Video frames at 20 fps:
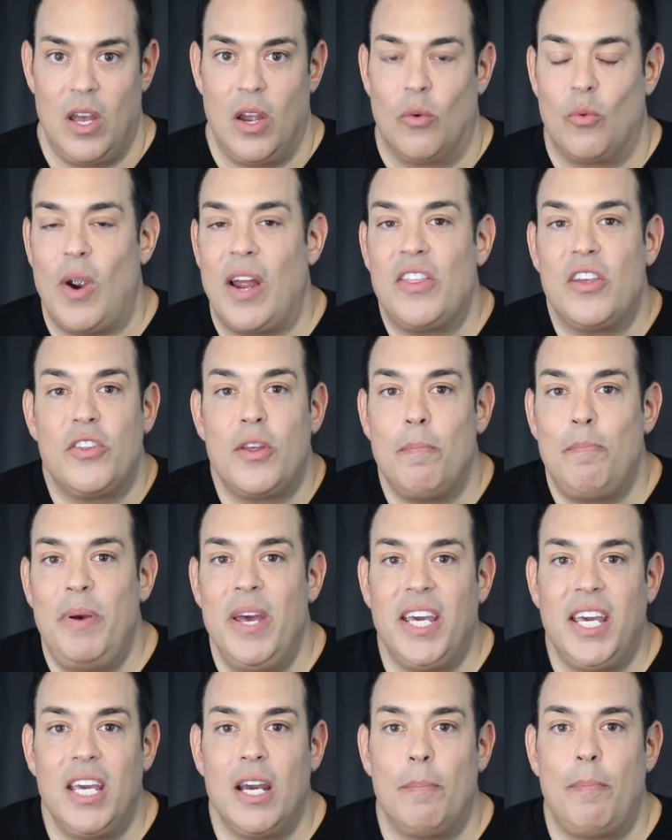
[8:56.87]
Rather than
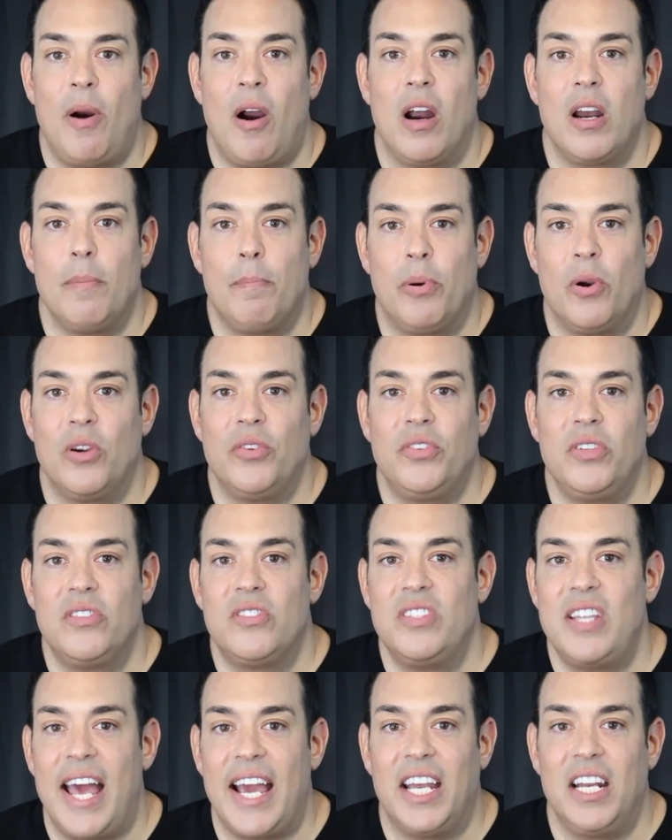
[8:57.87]
picking apart a
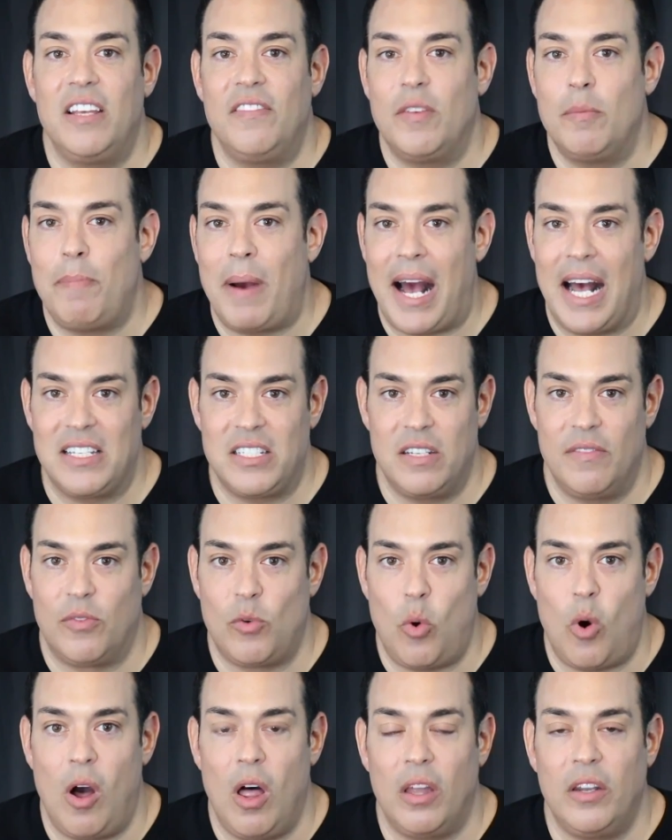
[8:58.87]
person's negative and positive
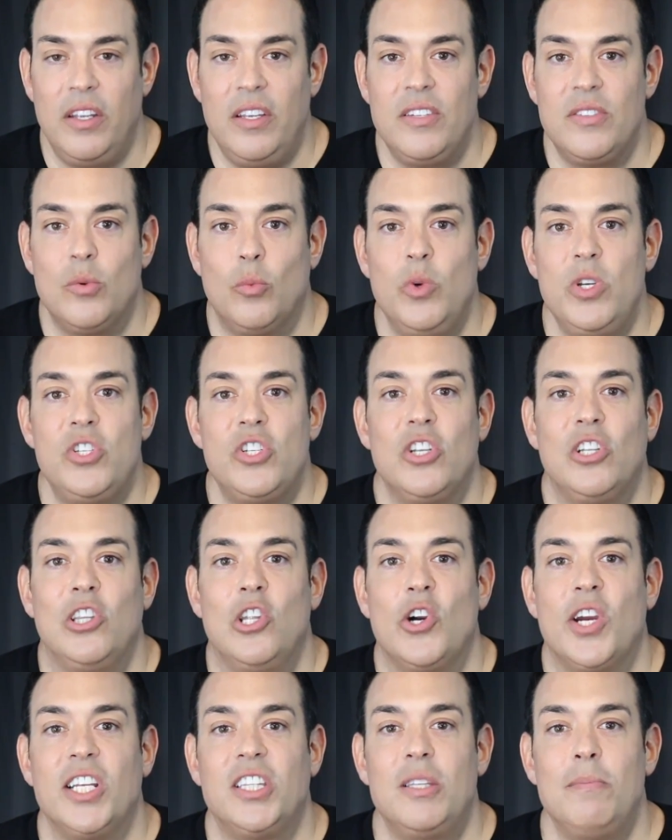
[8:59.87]
qualities, we should
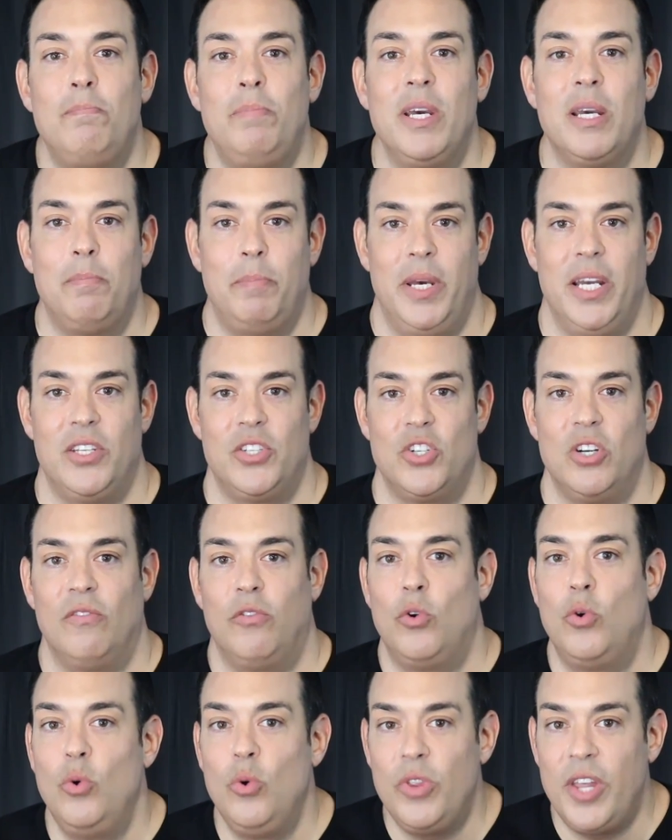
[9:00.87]
look at the big picture of
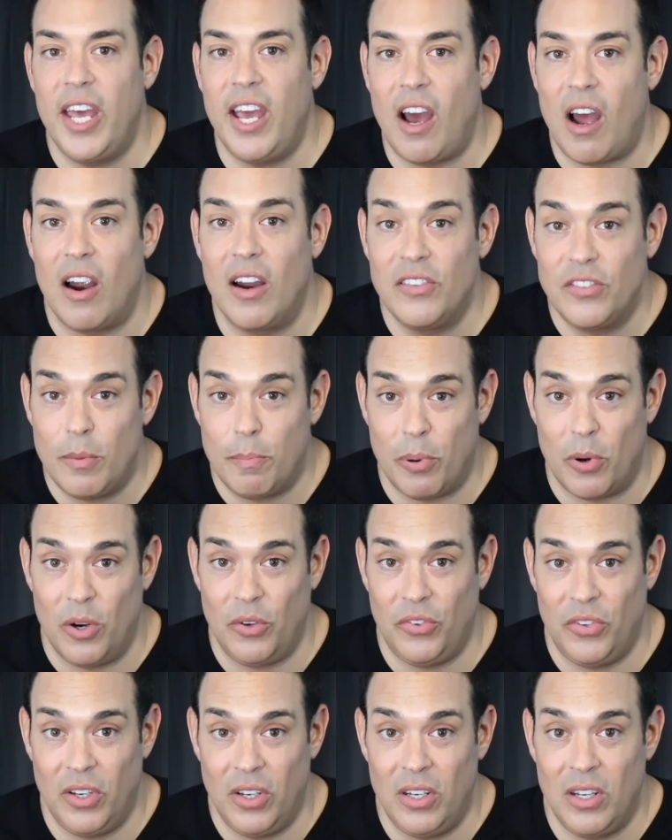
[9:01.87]
who they are as a
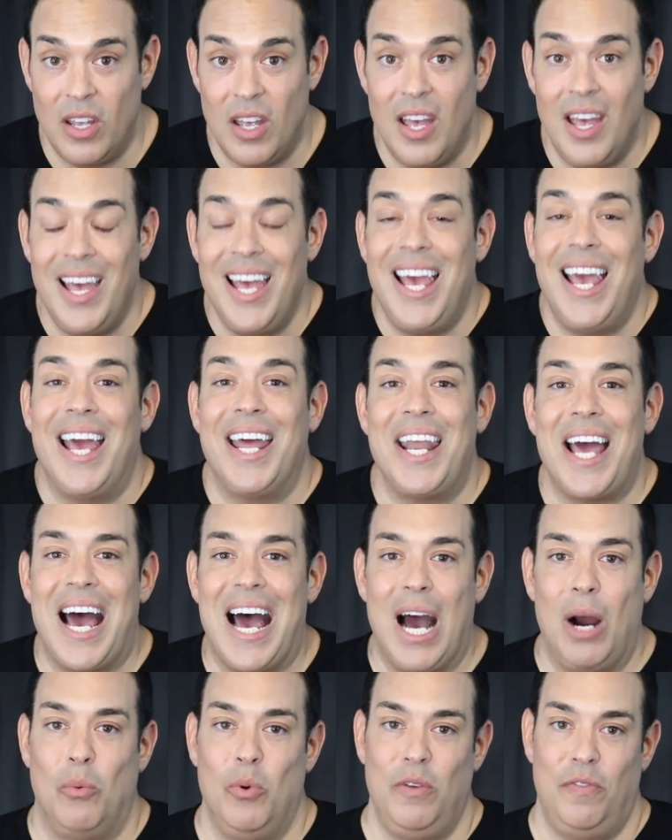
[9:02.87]
person and
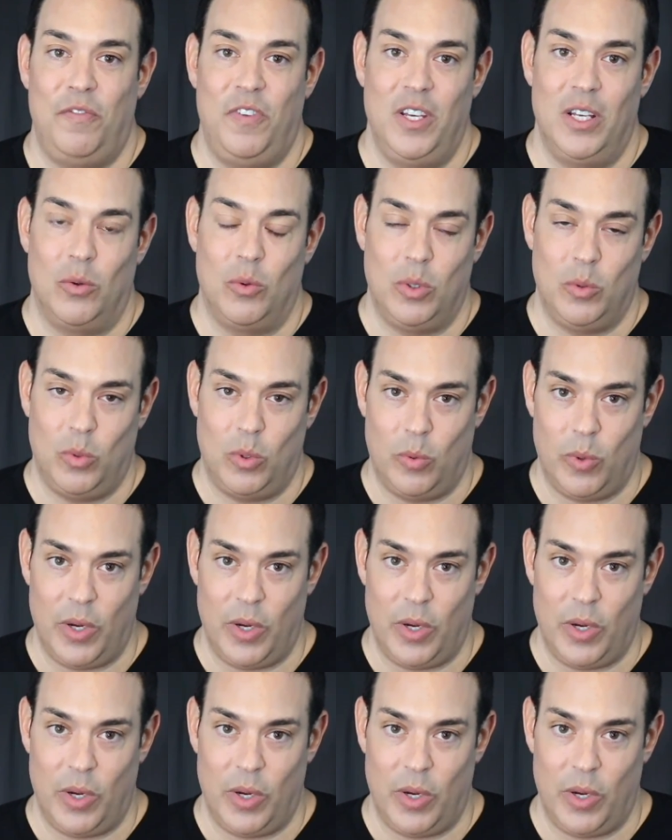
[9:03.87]
how we feel when we're